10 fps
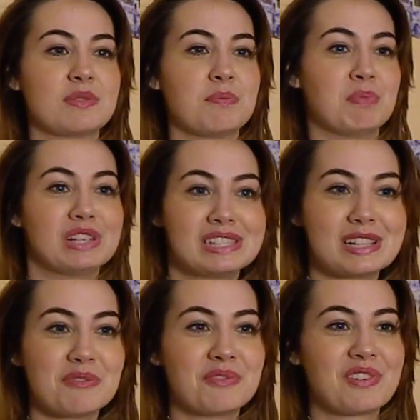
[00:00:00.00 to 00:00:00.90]

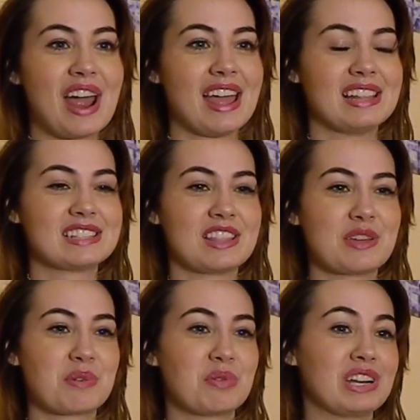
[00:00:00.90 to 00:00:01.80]
Muslim friends, and they
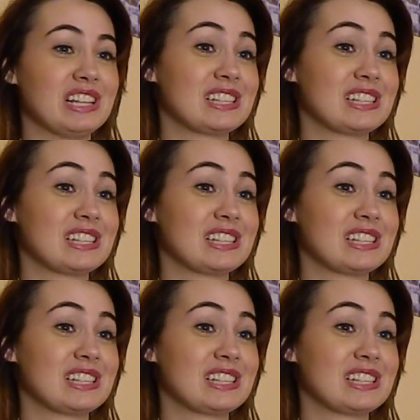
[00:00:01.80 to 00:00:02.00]
were really